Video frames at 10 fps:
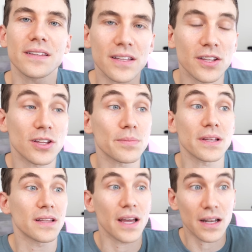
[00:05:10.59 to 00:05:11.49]
This is
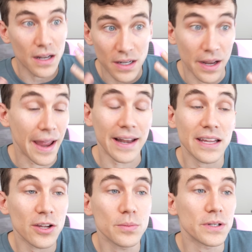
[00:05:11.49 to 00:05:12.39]
something that any
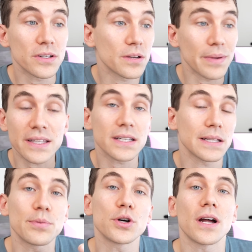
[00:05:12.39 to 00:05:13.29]
human could
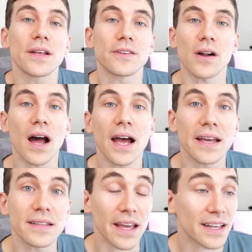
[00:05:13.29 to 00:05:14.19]
basically put on their
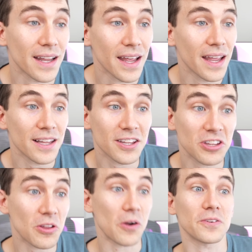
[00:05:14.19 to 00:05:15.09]
eyes and
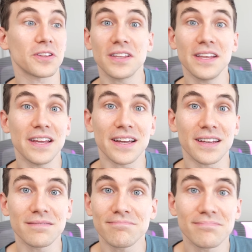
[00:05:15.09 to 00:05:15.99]
start
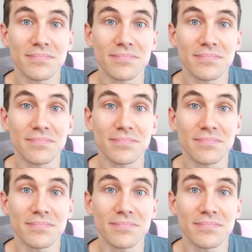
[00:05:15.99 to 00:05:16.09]
seeing